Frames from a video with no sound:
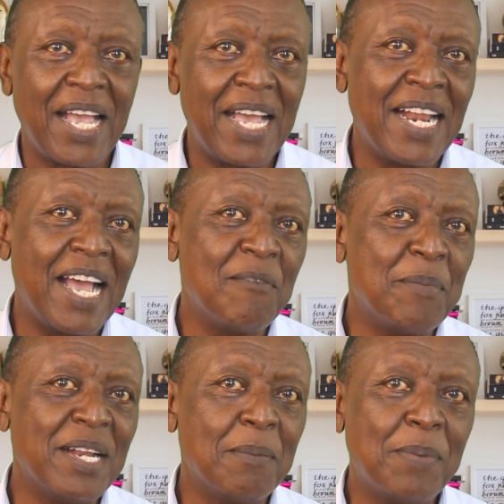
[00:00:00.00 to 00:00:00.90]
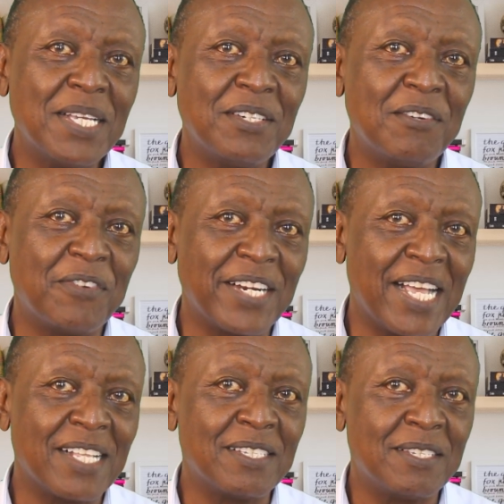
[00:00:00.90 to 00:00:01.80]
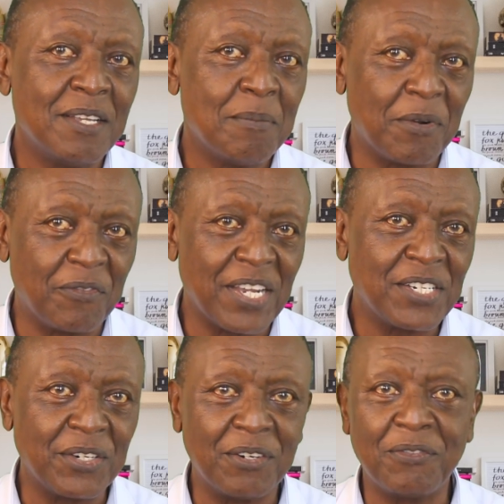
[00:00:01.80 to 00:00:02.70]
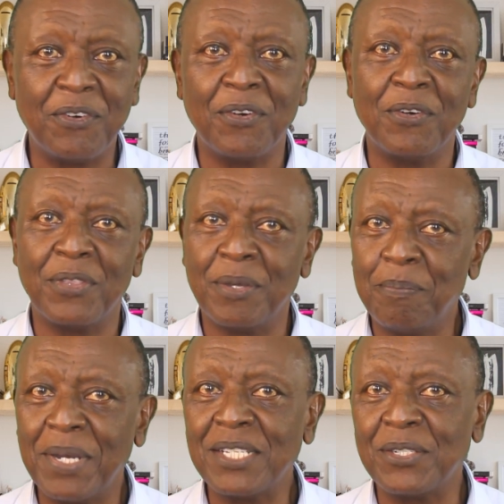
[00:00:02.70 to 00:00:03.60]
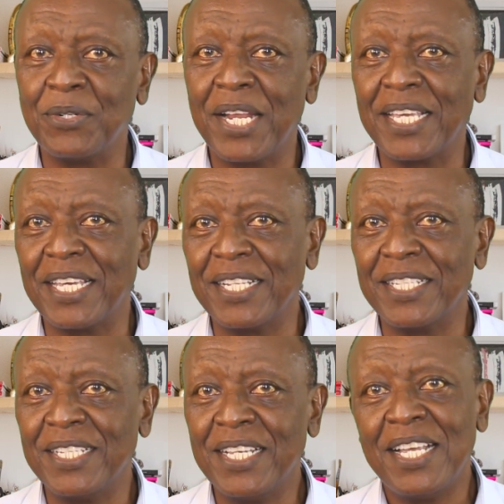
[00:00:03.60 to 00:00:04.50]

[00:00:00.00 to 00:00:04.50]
and I have been a personal finance professional for the past 2 decades.